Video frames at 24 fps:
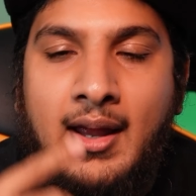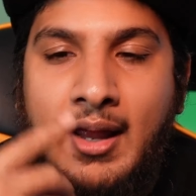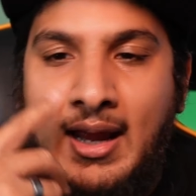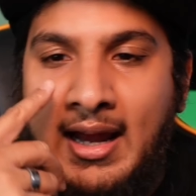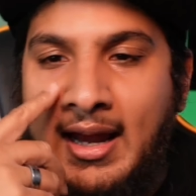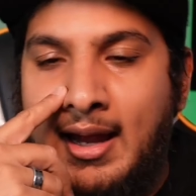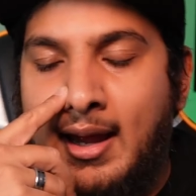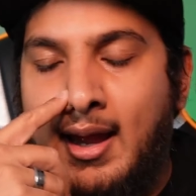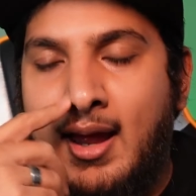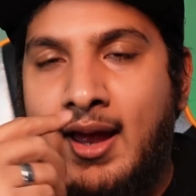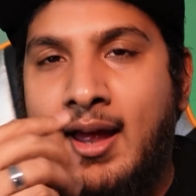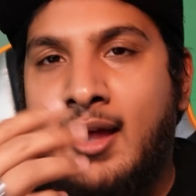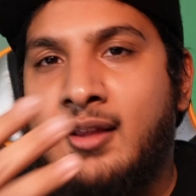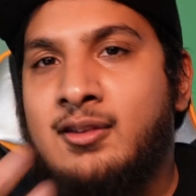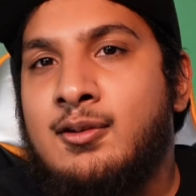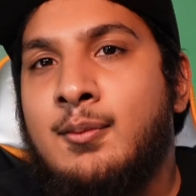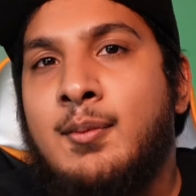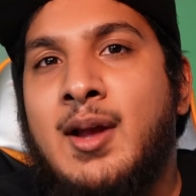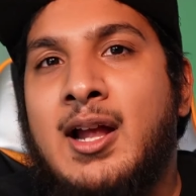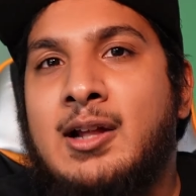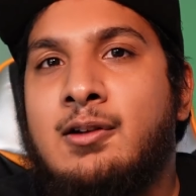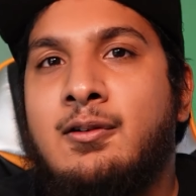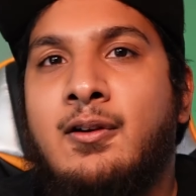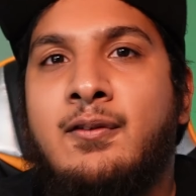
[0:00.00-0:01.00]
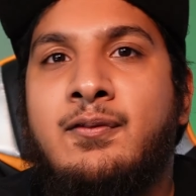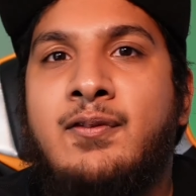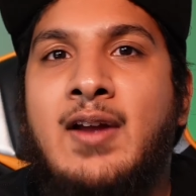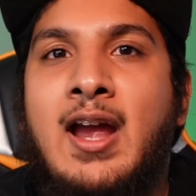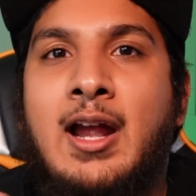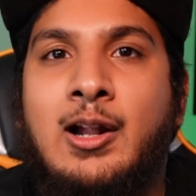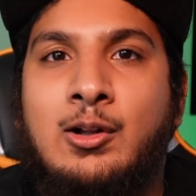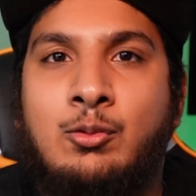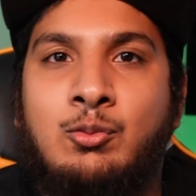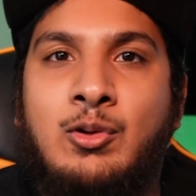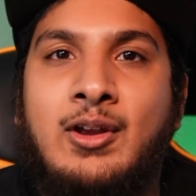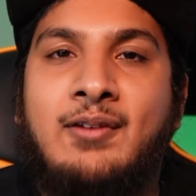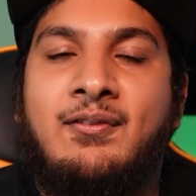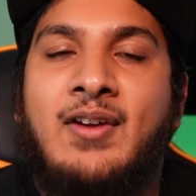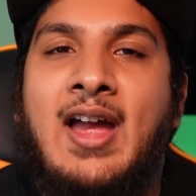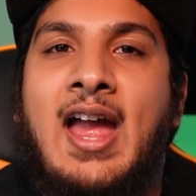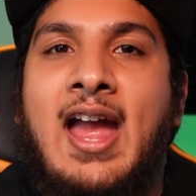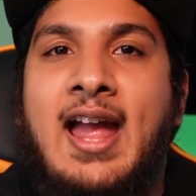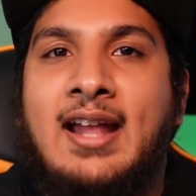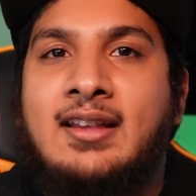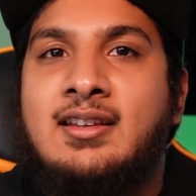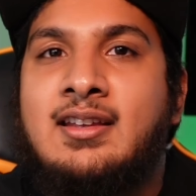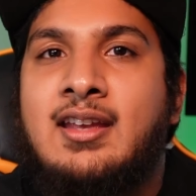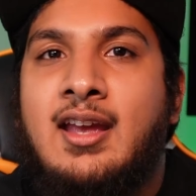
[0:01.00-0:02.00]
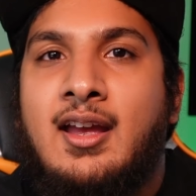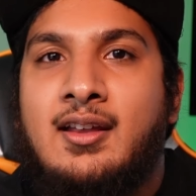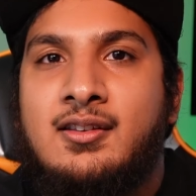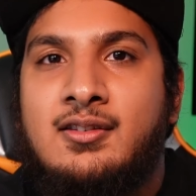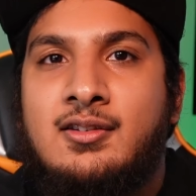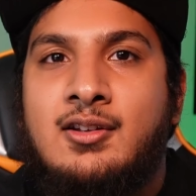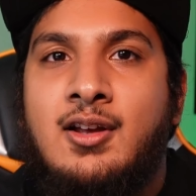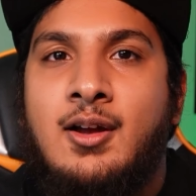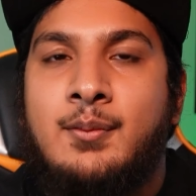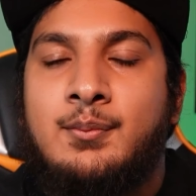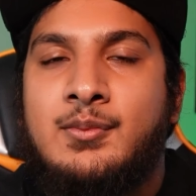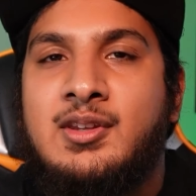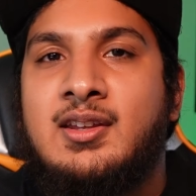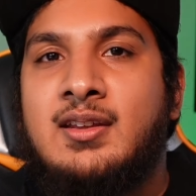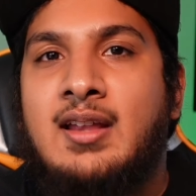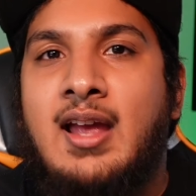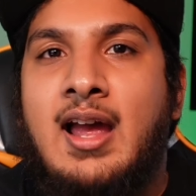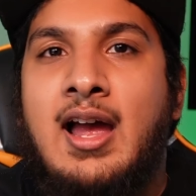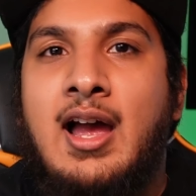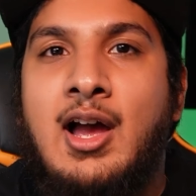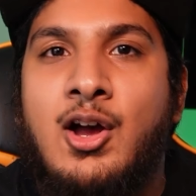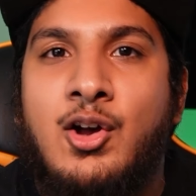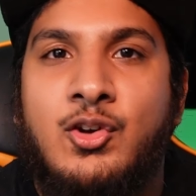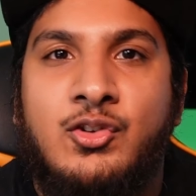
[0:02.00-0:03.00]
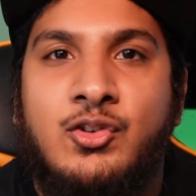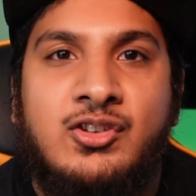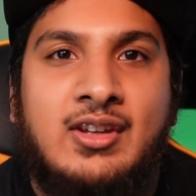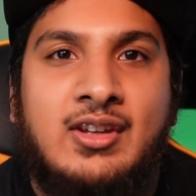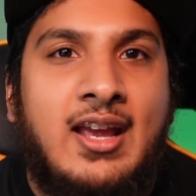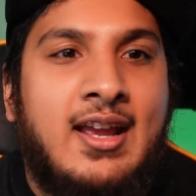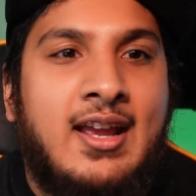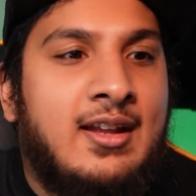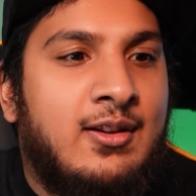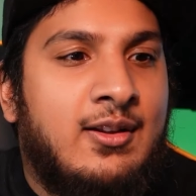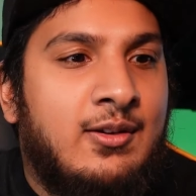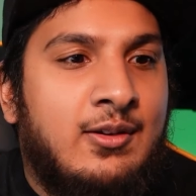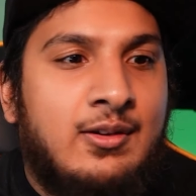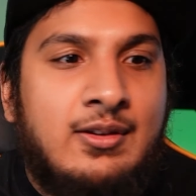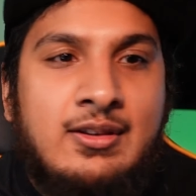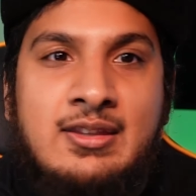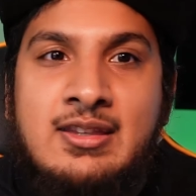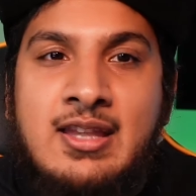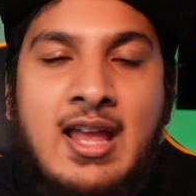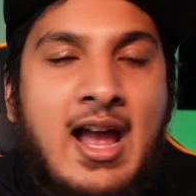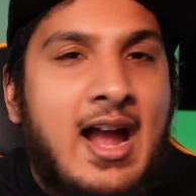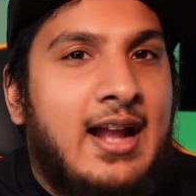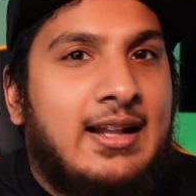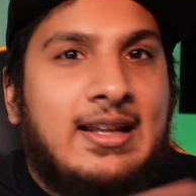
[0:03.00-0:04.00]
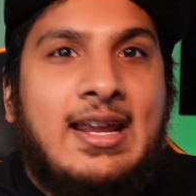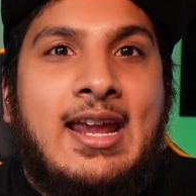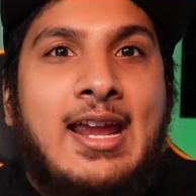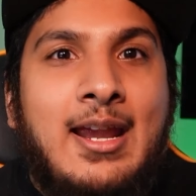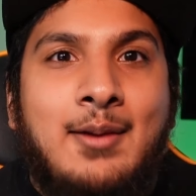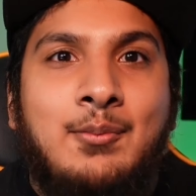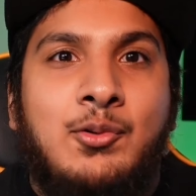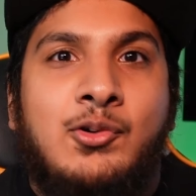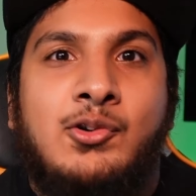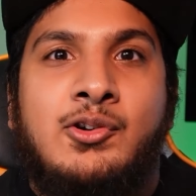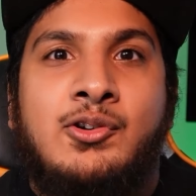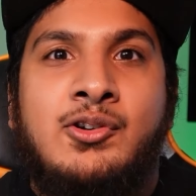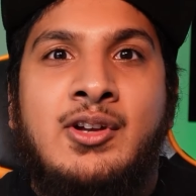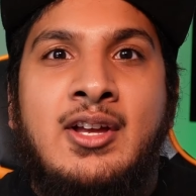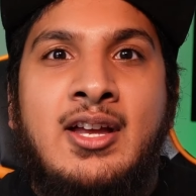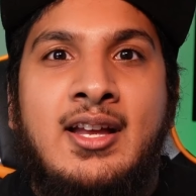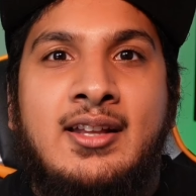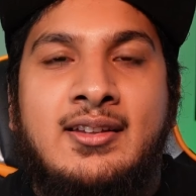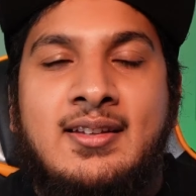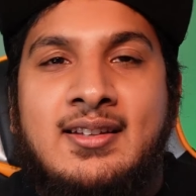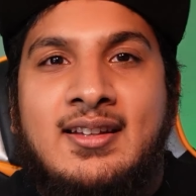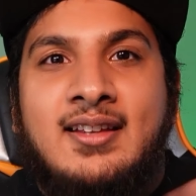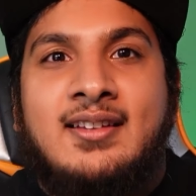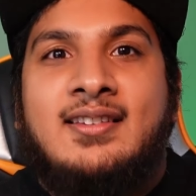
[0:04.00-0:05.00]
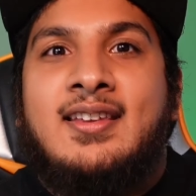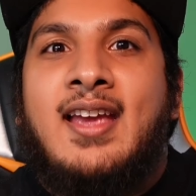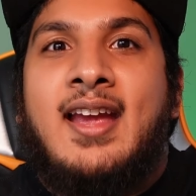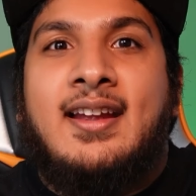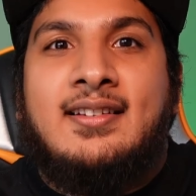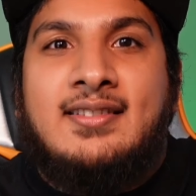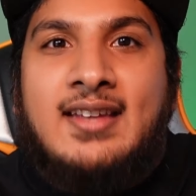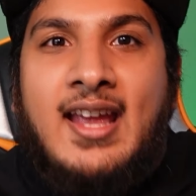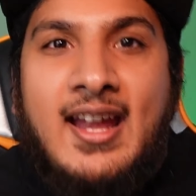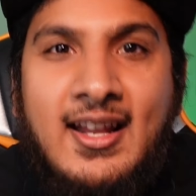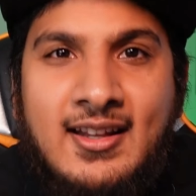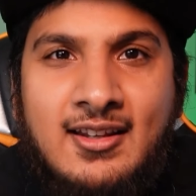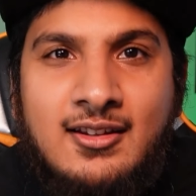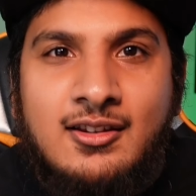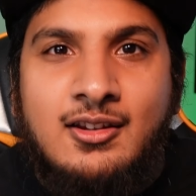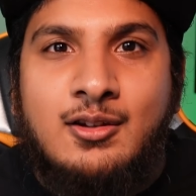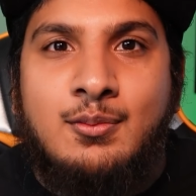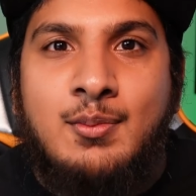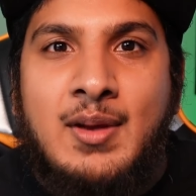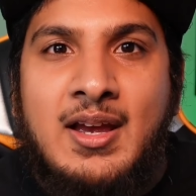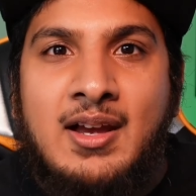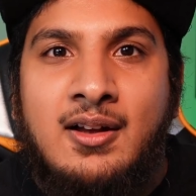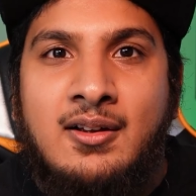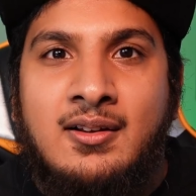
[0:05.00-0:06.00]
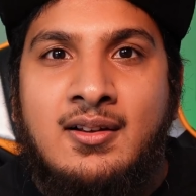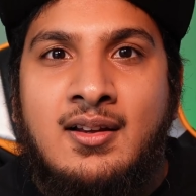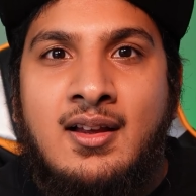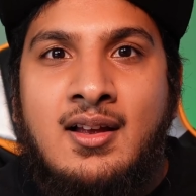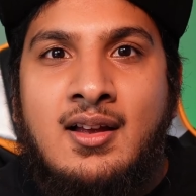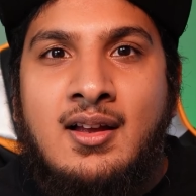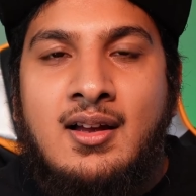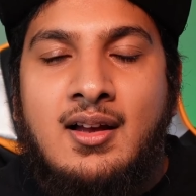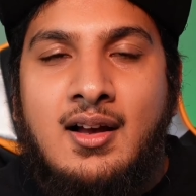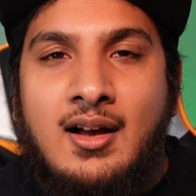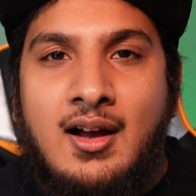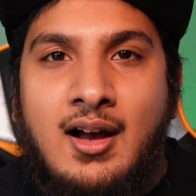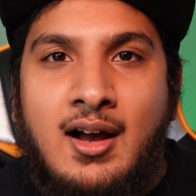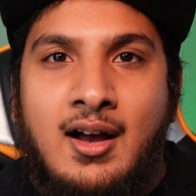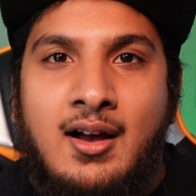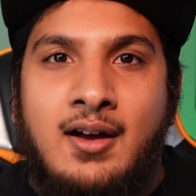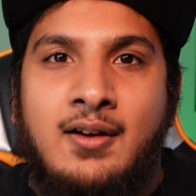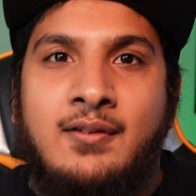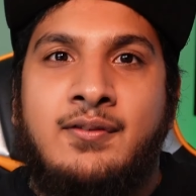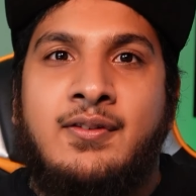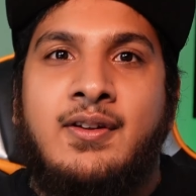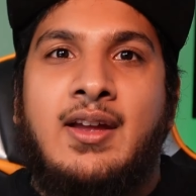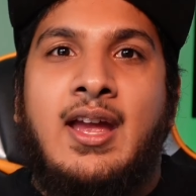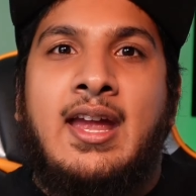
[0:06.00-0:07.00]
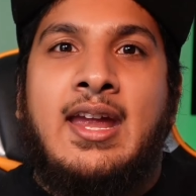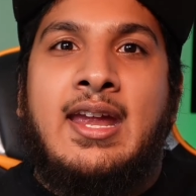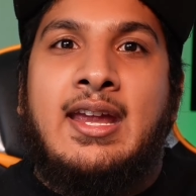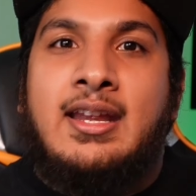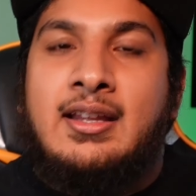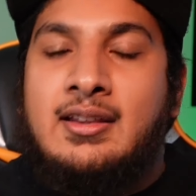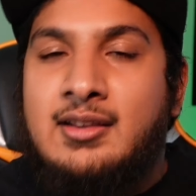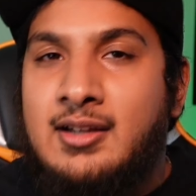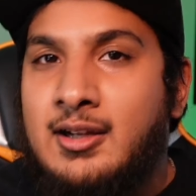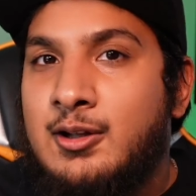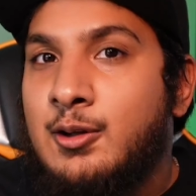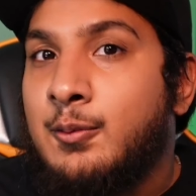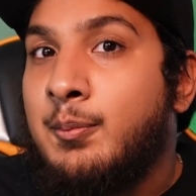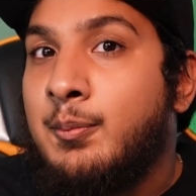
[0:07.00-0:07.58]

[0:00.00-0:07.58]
As a matter of fact, we've had guests come to the house and not able to detect any smell of a litter